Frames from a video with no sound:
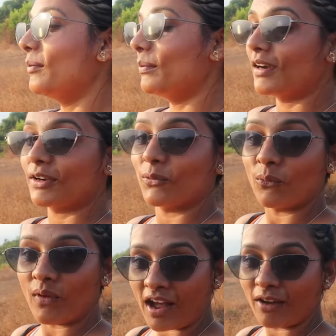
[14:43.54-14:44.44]
But
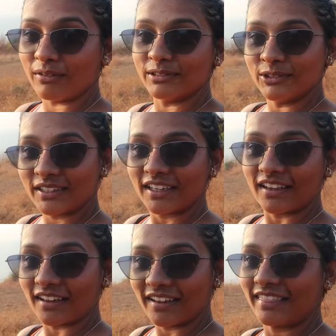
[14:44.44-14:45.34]
wow, look
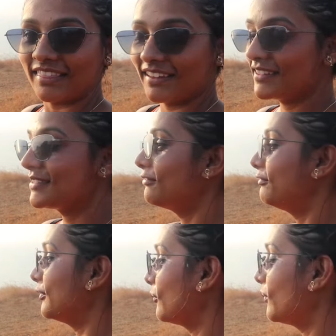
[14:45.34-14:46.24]
at this
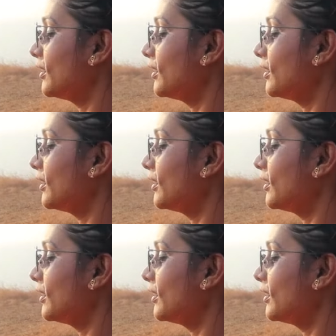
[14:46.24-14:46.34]
view